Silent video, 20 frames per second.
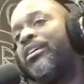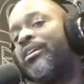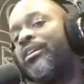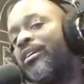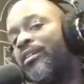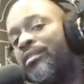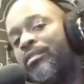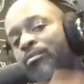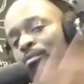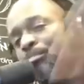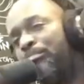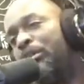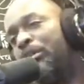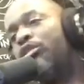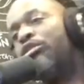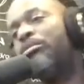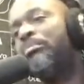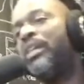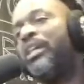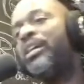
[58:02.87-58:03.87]
or
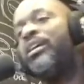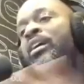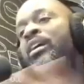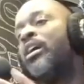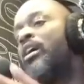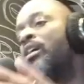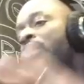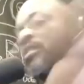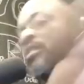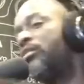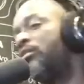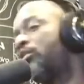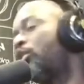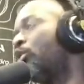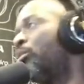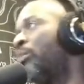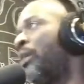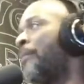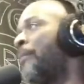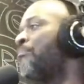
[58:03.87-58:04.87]
mute me,
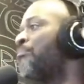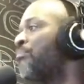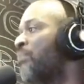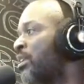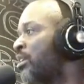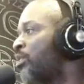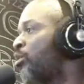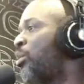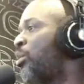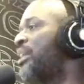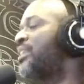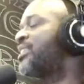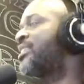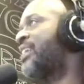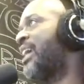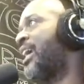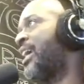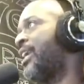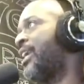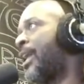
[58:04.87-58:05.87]
do it. Quit
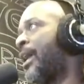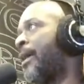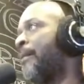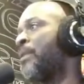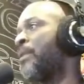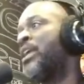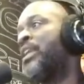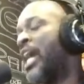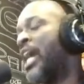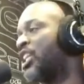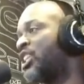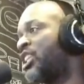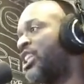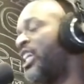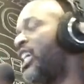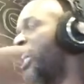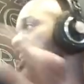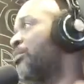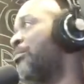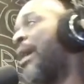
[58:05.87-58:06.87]
saying that. Now,
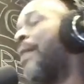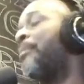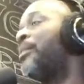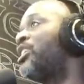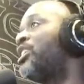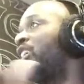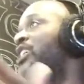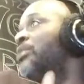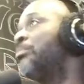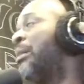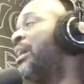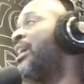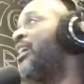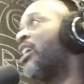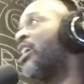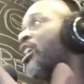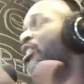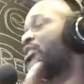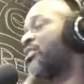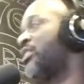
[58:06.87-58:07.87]
she is, maybe she's
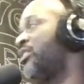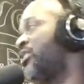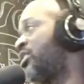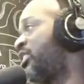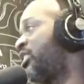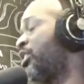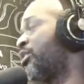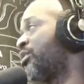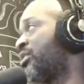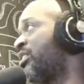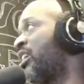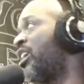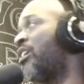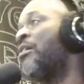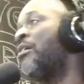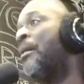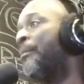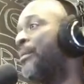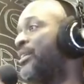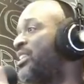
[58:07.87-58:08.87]
being her sincere
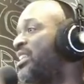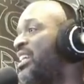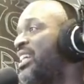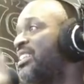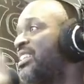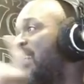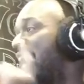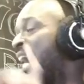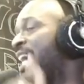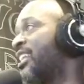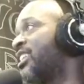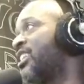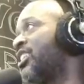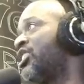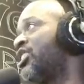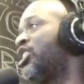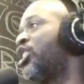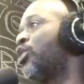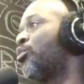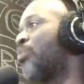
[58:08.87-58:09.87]
self, but she is not a
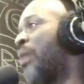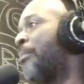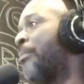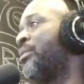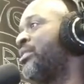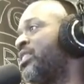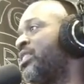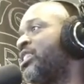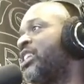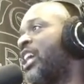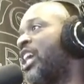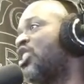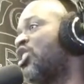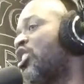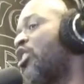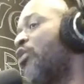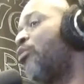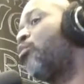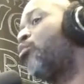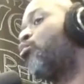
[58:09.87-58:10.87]
sincere
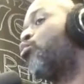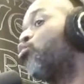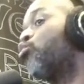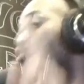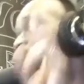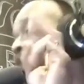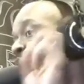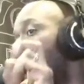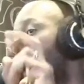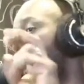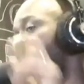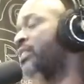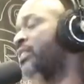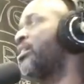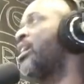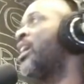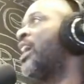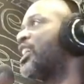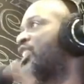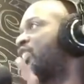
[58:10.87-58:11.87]
representation of realness.
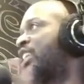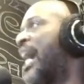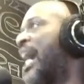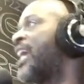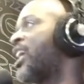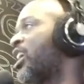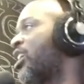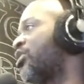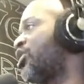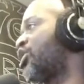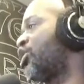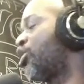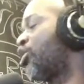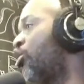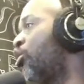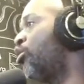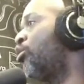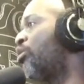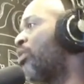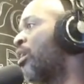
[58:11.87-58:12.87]
Assata
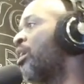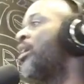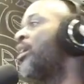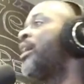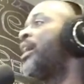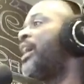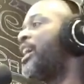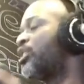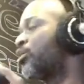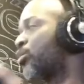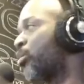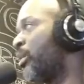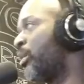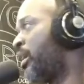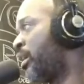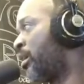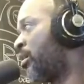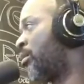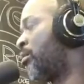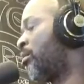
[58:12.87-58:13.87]
Shakur is
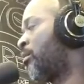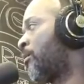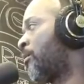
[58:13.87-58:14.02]
real.